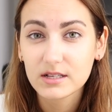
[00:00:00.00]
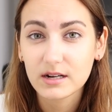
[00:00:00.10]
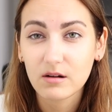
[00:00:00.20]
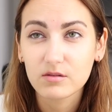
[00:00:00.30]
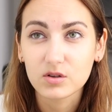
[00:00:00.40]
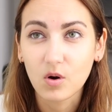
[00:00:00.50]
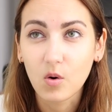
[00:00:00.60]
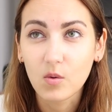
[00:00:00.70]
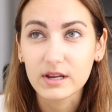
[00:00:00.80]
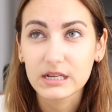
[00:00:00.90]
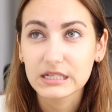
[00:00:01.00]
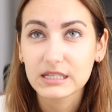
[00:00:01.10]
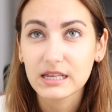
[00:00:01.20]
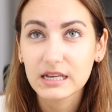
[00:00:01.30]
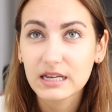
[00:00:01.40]
and I was always
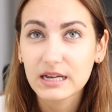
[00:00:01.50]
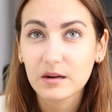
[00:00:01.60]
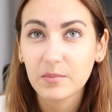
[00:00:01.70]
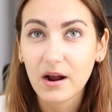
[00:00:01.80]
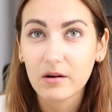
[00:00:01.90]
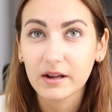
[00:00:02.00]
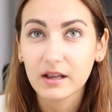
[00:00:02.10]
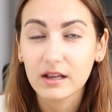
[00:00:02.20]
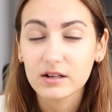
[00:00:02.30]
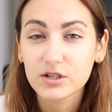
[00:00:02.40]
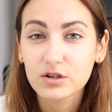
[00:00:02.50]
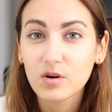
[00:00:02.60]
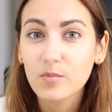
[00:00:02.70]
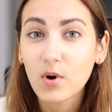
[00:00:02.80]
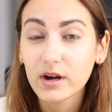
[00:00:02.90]
thinking about it to
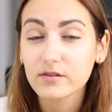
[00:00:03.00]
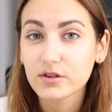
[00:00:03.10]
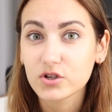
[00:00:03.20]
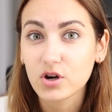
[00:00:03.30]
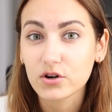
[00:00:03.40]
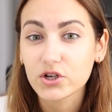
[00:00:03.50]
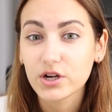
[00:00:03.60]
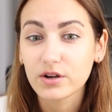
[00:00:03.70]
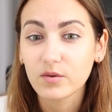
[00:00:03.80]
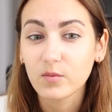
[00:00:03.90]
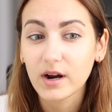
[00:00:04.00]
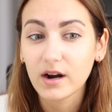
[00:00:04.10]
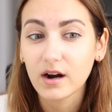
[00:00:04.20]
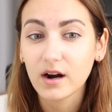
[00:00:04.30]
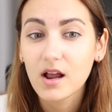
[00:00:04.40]
a point of destruction
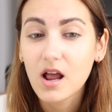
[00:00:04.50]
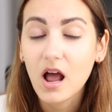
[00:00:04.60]
where